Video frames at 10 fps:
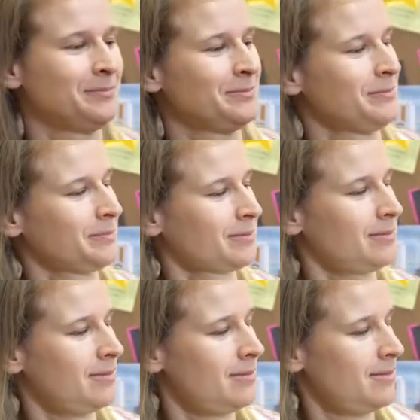
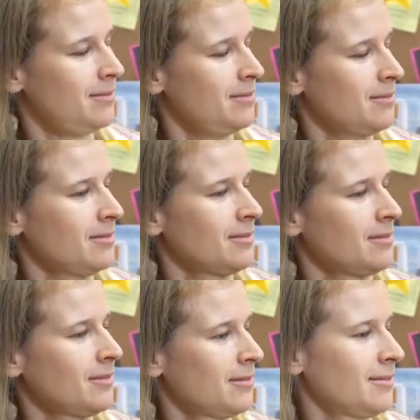
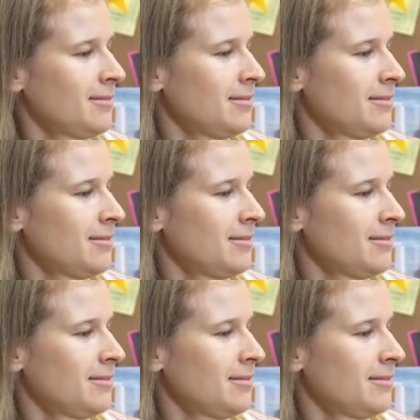No one is speaking in this clip.